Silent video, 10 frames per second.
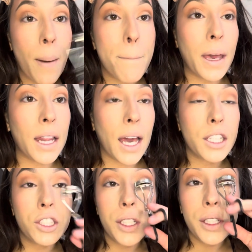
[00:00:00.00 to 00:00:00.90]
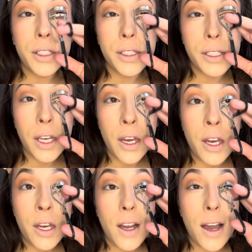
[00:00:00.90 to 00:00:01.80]
my lashes.
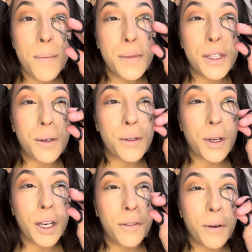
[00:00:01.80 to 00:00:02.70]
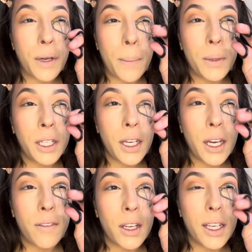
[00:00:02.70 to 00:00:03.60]
I'm so sorry for rambling. I
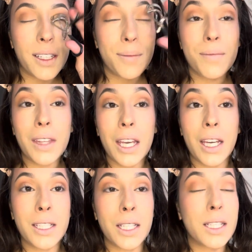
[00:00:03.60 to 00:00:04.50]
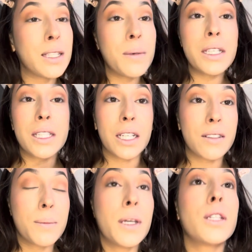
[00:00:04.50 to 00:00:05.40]
feel like I said, this is my safe
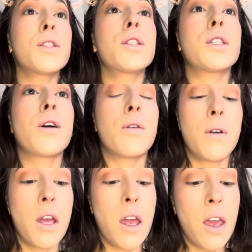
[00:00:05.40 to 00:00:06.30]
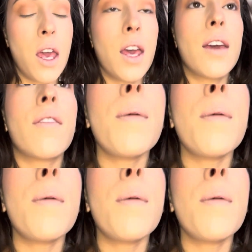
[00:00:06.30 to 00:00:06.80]
space, so if